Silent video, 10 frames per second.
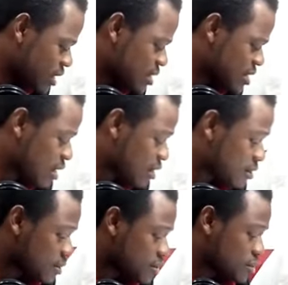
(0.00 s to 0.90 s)
these are
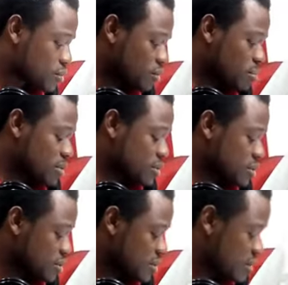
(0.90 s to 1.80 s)
shortcut
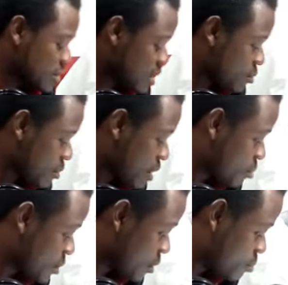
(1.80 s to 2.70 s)
messages. This is how we
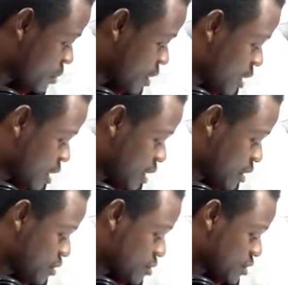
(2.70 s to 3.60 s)
wrap it up. Uh,
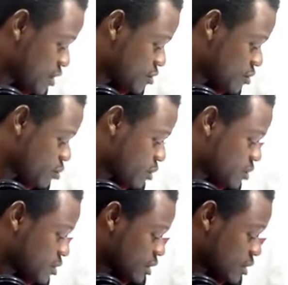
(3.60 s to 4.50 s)
this one says we
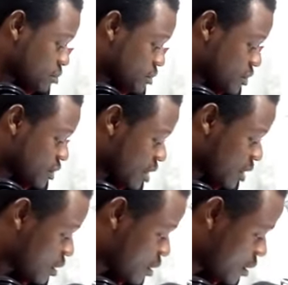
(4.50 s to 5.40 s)
want the
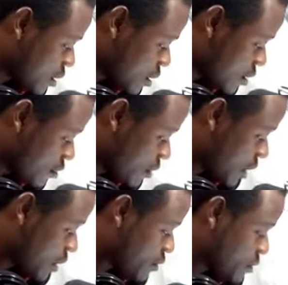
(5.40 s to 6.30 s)
commissioner for
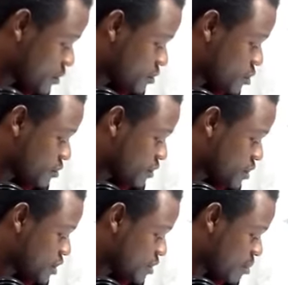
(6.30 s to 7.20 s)
health to
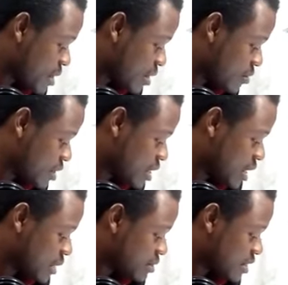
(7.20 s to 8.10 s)
visit Ibora
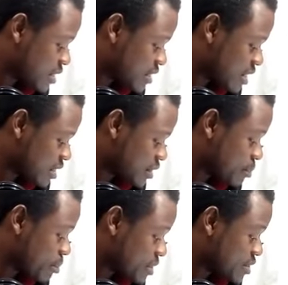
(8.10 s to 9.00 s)
Really Health Center. The
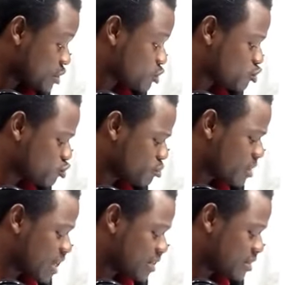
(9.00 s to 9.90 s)
place is too
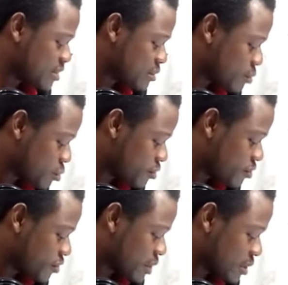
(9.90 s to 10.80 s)
bad. The
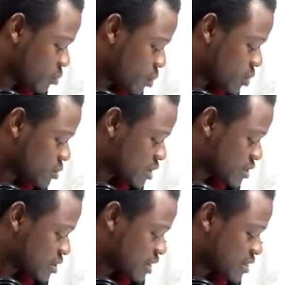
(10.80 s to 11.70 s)
roof and the walls
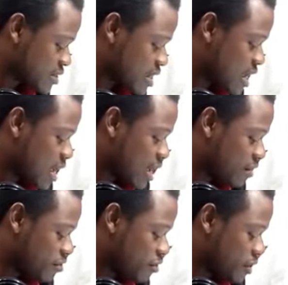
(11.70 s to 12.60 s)
and ceilings
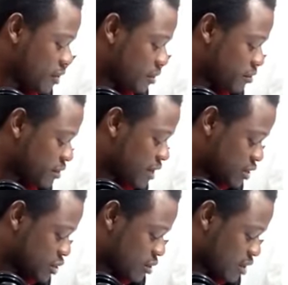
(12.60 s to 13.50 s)
are falling off.
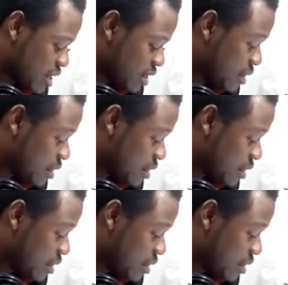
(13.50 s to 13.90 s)
That's Shola.